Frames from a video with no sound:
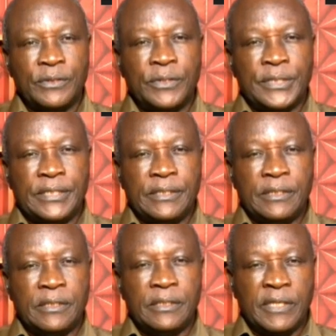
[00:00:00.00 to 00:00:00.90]
The 5
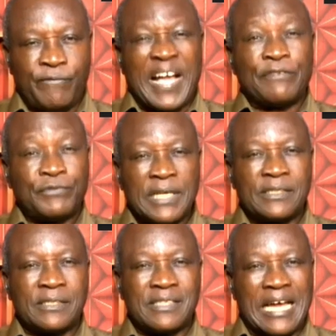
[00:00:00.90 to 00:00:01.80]
states
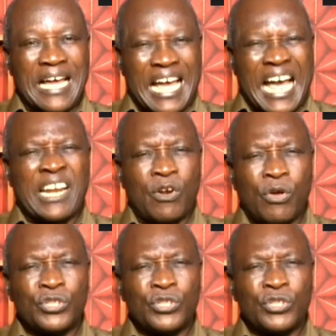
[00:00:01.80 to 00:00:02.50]
are not safe,